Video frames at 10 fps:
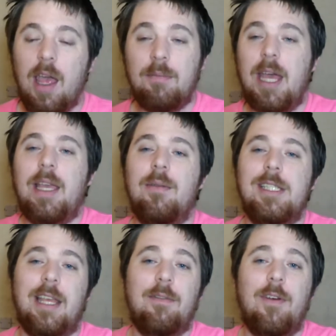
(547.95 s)
and Becky
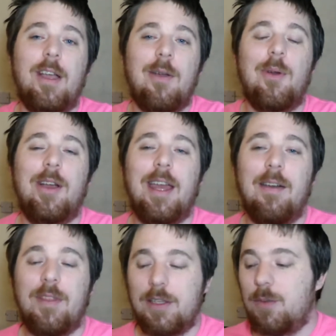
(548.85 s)
was like, fuck it, we're gonna
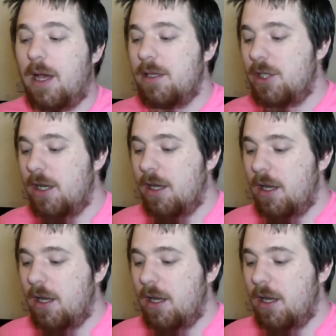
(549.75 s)
have this match.